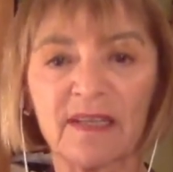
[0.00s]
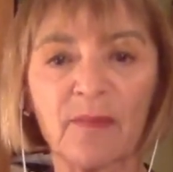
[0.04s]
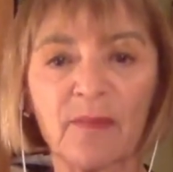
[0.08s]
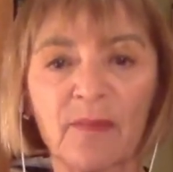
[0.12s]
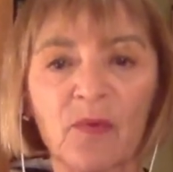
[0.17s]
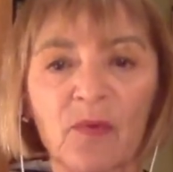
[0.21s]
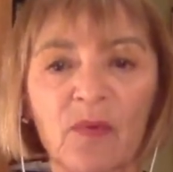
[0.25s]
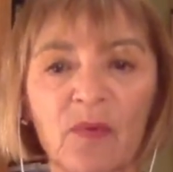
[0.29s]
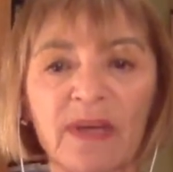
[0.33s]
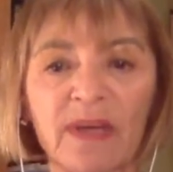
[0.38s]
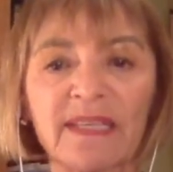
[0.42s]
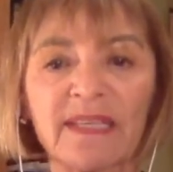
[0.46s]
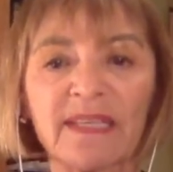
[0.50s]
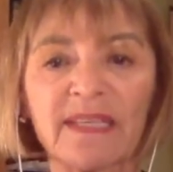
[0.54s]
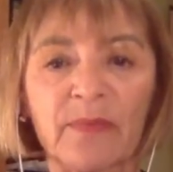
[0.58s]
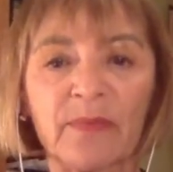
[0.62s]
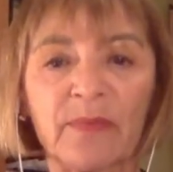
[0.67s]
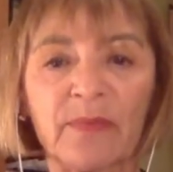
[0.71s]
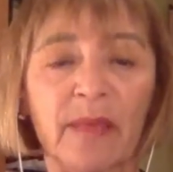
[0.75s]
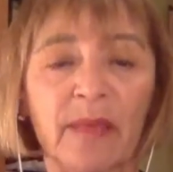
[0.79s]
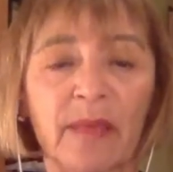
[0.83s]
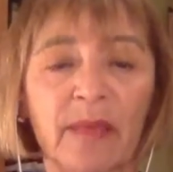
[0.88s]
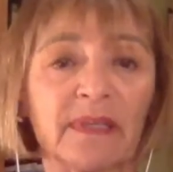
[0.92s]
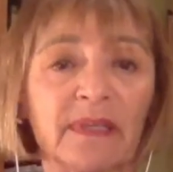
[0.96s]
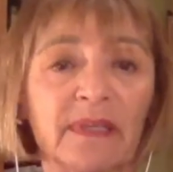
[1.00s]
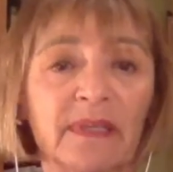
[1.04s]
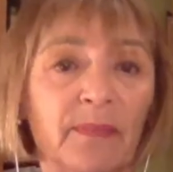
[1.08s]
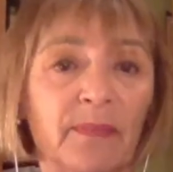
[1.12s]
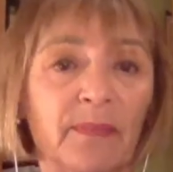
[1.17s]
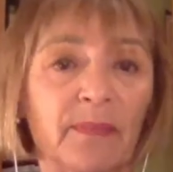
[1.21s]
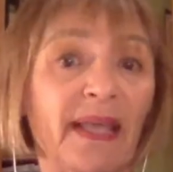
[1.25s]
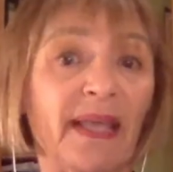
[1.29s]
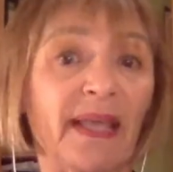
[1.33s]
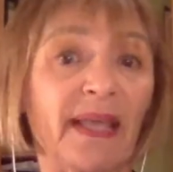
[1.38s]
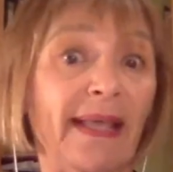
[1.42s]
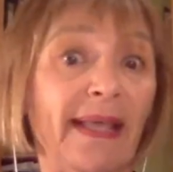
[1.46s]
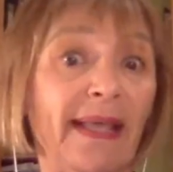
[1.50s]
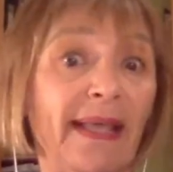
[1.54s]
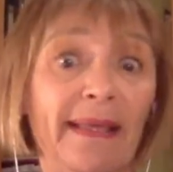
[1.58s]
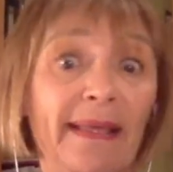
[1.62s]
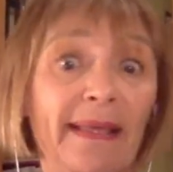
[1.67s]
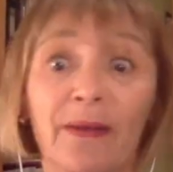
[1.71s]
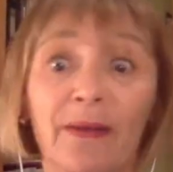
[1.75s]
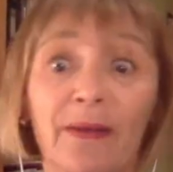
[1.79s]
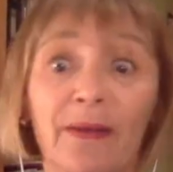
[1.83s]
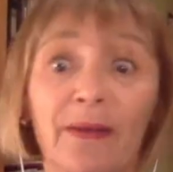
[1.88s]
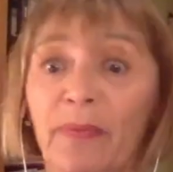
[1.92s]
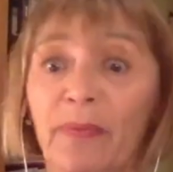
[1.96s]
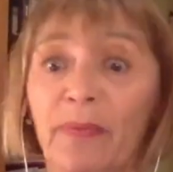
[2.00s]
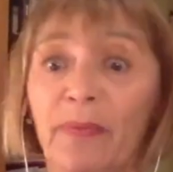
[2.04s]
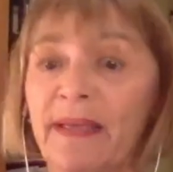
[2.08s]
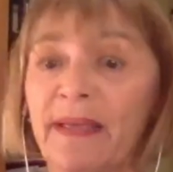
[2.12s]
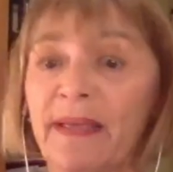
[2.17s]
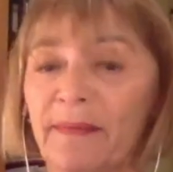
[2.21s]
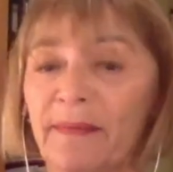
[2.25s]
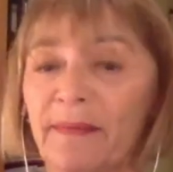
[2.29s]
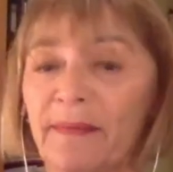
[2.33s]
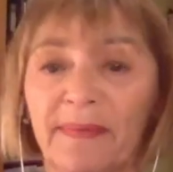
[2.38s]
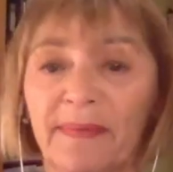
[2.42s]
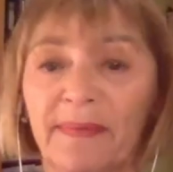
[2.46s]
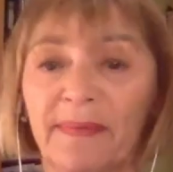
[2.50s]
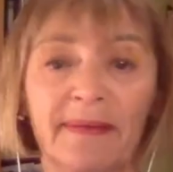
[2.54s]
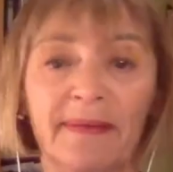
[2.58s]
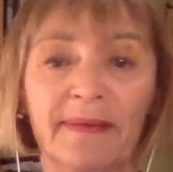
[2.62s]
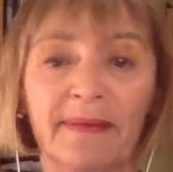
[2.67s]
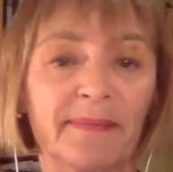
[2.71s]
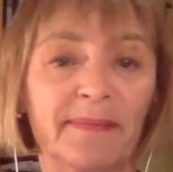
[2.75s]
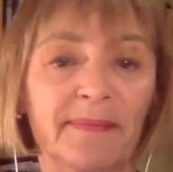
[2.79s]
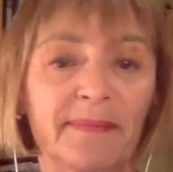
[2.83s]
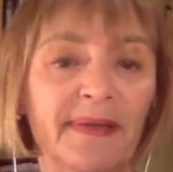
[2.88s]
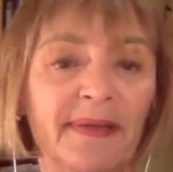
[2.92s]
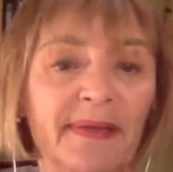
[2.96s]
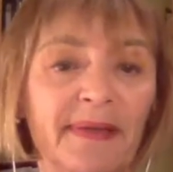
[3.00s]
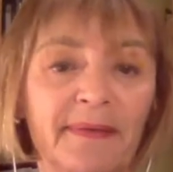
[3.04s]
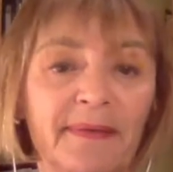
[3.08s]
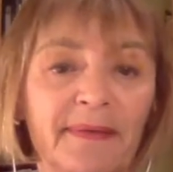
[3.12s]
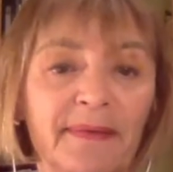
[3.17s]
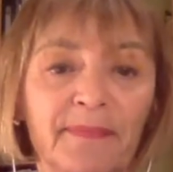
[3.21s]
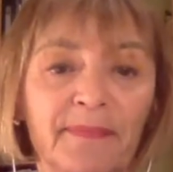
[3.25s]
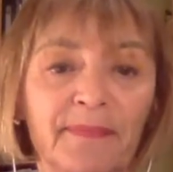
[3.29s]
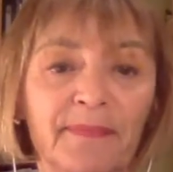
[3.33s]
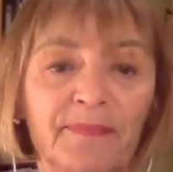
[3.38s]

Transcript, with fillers: Number one is to be able to, you know, pick a, a,